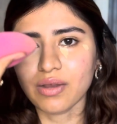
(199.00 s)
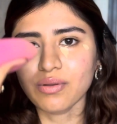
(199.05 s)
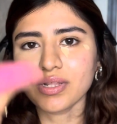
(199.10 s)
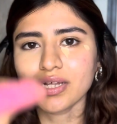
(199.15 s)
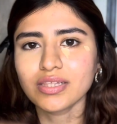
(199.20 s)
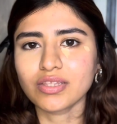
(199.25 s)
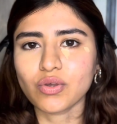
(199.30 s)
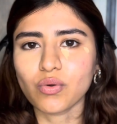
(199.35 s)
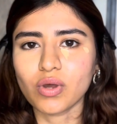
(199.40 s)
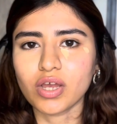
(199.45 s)

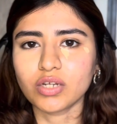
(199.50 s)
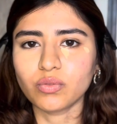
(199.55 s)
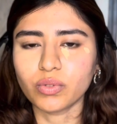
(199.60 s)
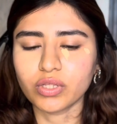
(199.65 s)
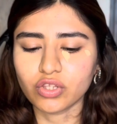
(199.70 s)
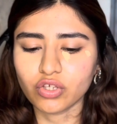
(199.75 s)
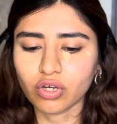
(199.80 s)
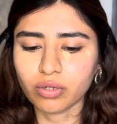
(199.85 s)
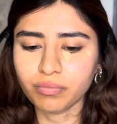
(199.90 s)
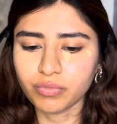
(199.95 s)
let's go ahead
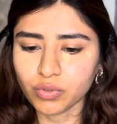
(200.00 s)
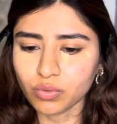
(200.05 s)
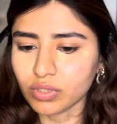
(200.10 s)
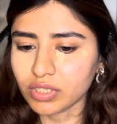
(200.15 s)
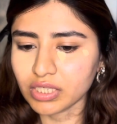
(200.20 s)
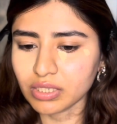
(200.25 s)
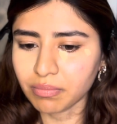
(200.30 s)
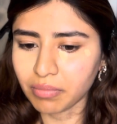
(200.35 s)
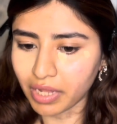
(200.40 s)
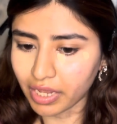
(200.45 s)
with your
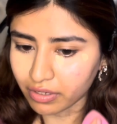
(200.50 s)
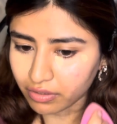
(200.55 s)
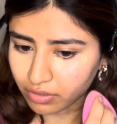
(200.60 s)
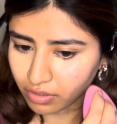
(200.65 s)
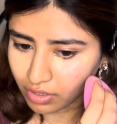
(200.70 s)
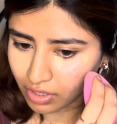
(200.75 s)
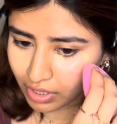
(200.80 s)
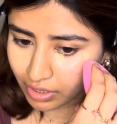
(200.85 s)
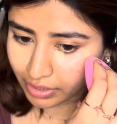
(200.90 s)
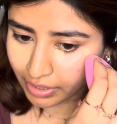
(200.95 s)
beauty
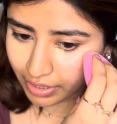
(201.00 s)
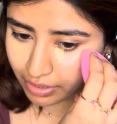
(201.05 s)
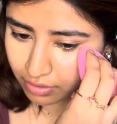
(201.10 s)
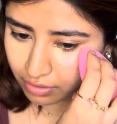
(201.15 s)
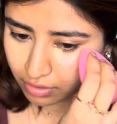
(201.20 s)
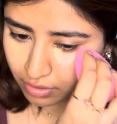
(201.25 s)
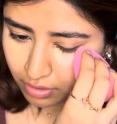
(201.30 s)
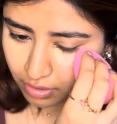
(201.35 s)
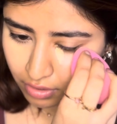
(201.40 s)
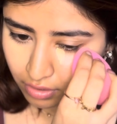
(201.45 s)
blender. Again,
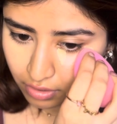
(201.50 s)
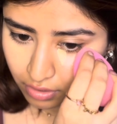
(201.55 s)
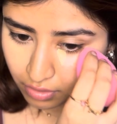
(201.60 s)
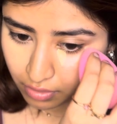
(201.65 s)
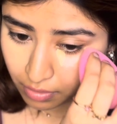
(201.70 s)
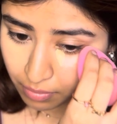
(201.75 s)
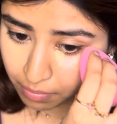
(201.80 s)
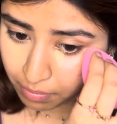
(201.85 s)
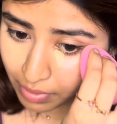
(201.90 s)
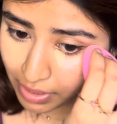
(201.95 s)

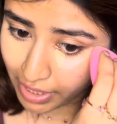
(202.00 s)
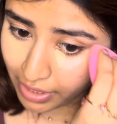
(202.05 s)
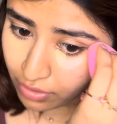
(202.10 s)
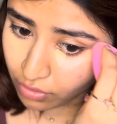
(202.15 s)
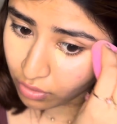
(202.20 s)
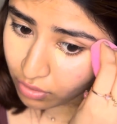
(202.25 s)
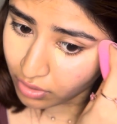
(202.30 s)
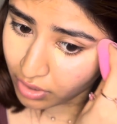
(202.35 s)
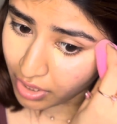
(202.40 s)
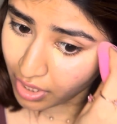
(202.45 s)
blend
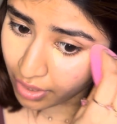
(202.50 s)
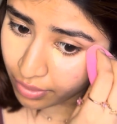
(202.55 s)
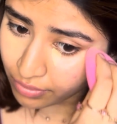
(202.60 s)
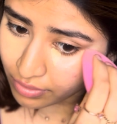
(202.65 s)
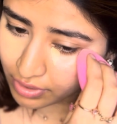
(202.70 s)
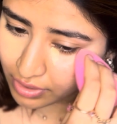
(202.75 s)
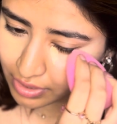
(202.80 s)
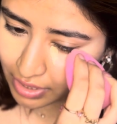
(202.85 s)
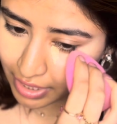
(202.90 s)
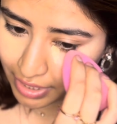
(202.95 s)
on the
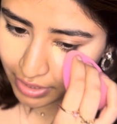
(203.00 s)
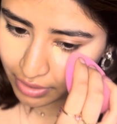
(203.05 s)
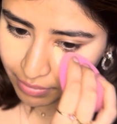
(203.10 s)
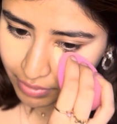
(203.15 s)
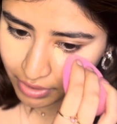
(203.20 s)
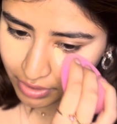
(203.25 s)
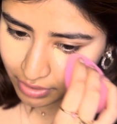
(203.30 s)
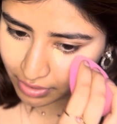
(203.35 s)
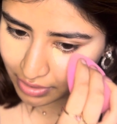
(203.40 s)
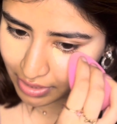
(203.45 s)
outside
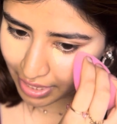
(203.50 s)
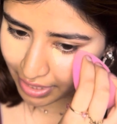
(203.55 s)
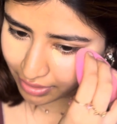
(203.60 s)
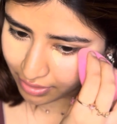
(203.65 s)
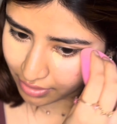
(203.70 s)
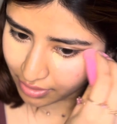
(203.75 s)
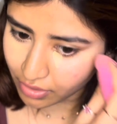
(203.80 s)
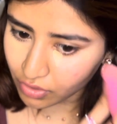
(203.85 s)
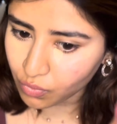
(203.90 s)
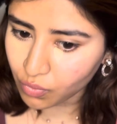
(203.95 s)
because
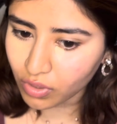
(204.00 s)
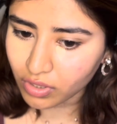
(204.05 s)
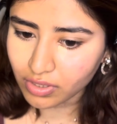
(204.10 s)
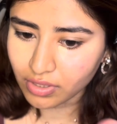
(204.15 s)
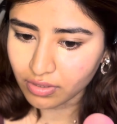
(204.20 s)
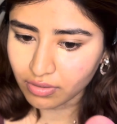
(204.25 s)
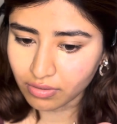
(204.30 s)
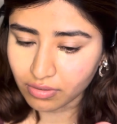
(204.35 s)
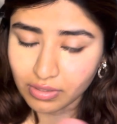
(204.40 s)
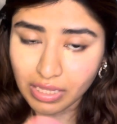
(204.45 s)

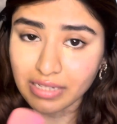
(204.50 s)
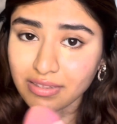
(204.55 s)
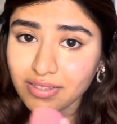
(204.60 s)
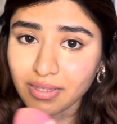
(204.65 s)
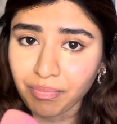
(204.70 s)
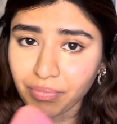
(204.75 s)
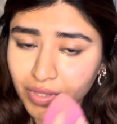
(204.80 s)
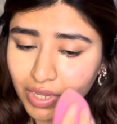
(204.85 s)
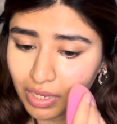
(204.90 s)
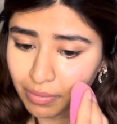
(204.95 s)
that's
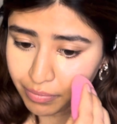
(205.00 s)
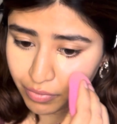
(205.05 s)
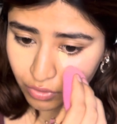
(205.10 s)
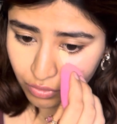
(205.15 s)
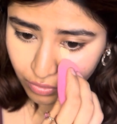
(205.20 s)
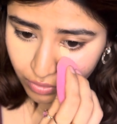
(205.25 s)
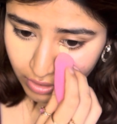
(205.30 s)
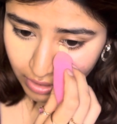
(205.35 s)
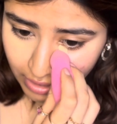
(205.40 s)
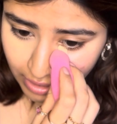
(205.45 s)
something I
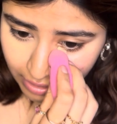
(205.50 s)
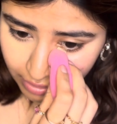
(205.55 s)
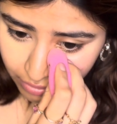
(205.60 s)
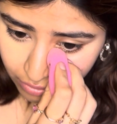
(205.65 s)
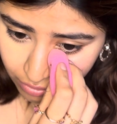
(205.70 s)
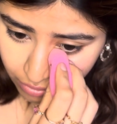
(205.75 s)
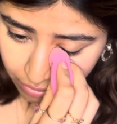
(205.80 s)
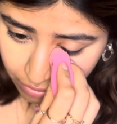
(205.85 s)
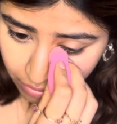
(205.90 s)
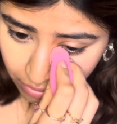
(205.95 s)
personally like
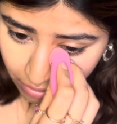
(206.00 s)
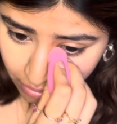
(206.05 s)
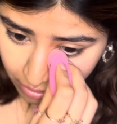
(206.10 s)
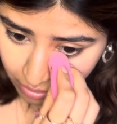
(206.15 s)
to do.